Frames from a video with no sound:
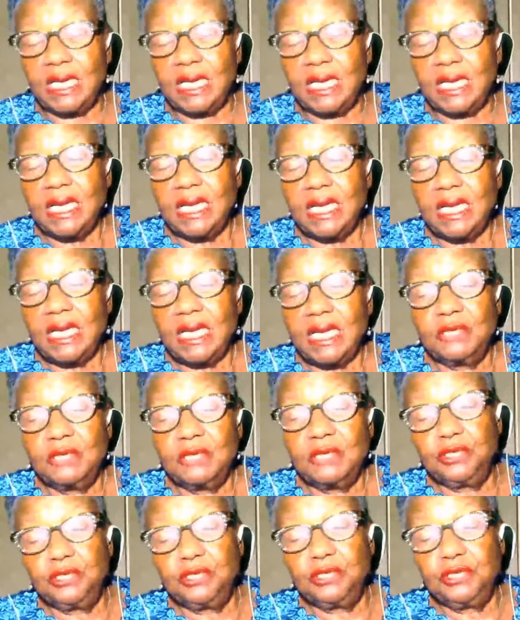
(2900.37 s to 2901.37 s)
When you get
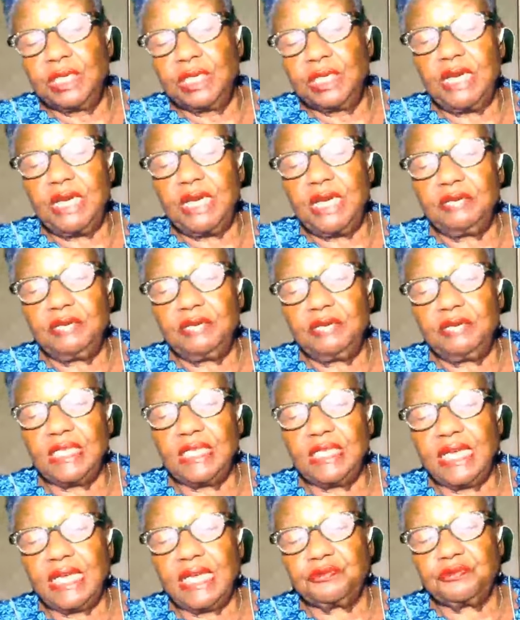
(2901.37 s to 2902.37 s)
married, that's
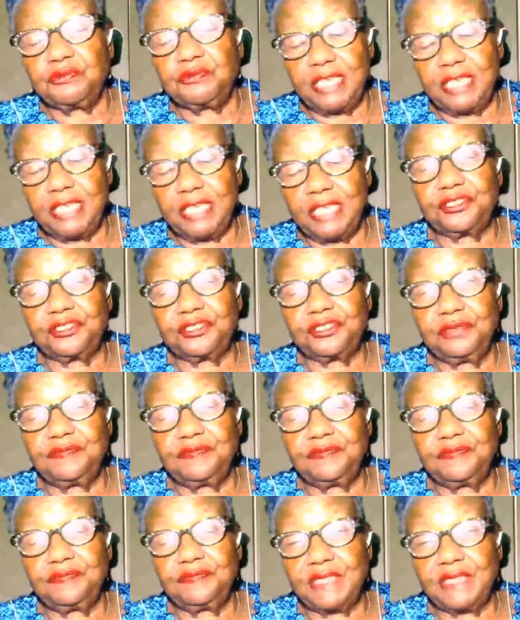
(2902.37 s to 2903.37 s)
registered in the
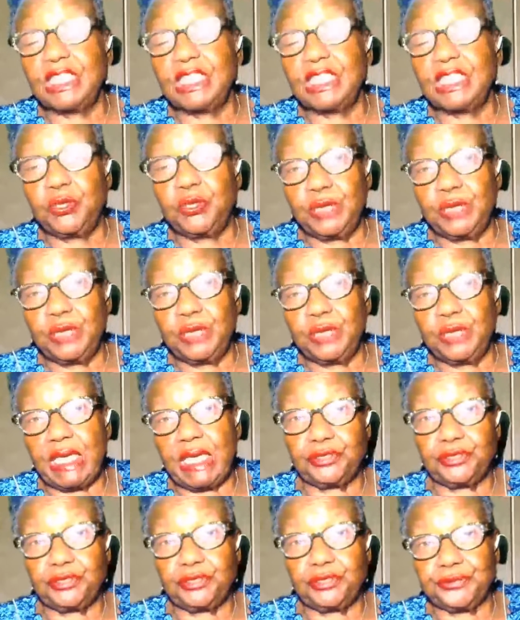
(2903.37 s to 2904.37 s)
courthouse,
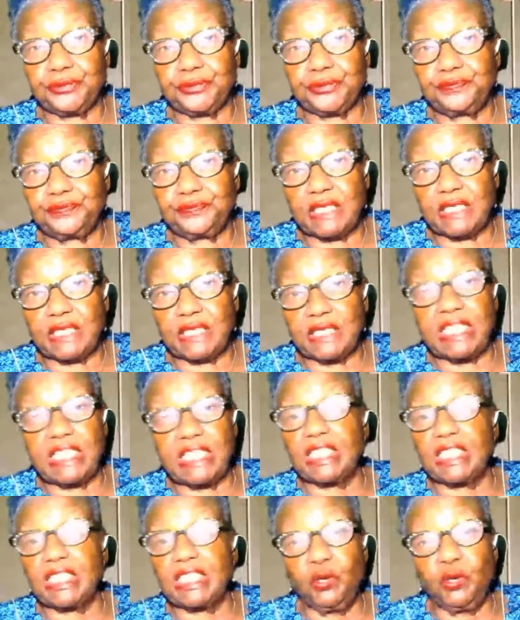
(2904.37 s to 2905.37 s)
and there's no
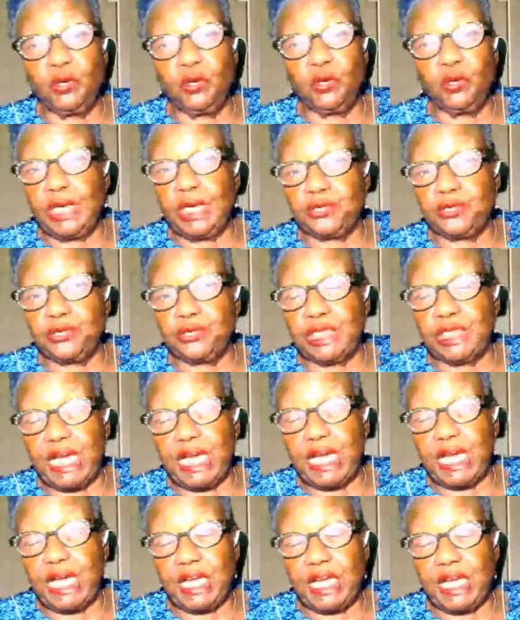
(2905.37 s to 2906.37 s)
way that you can hide it,
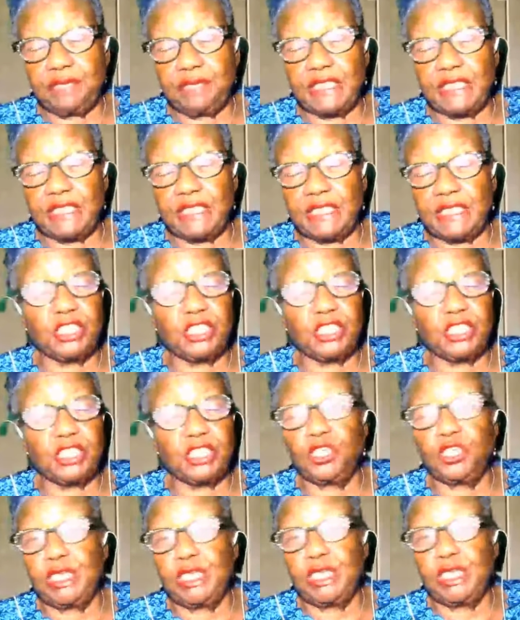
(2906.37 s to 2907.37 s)
and there's no way that you
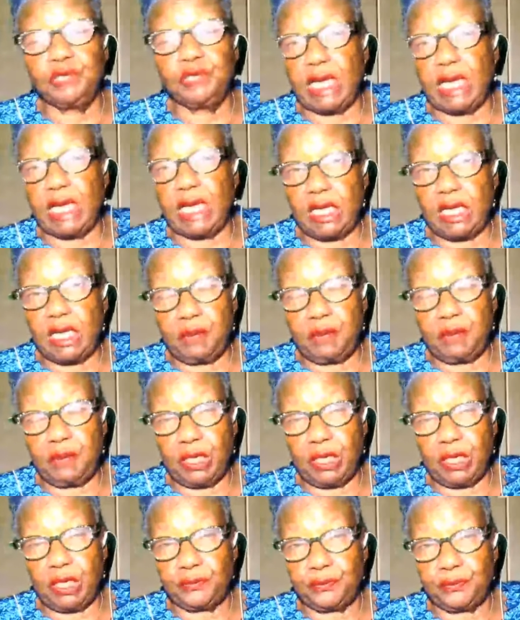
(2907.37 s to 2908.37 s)
can lie about
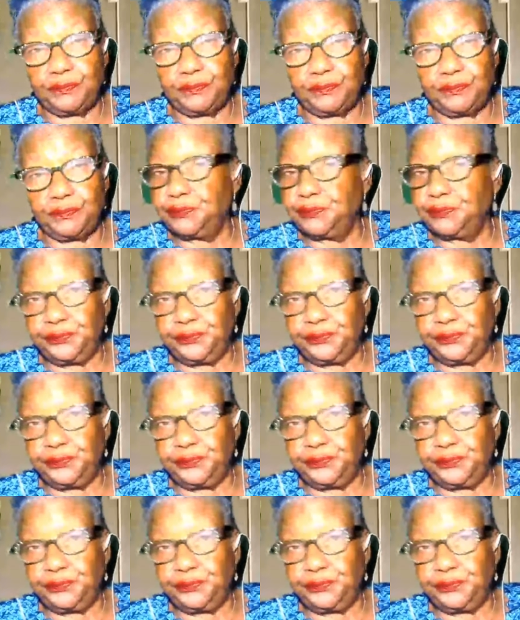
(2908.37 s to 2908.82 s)
it.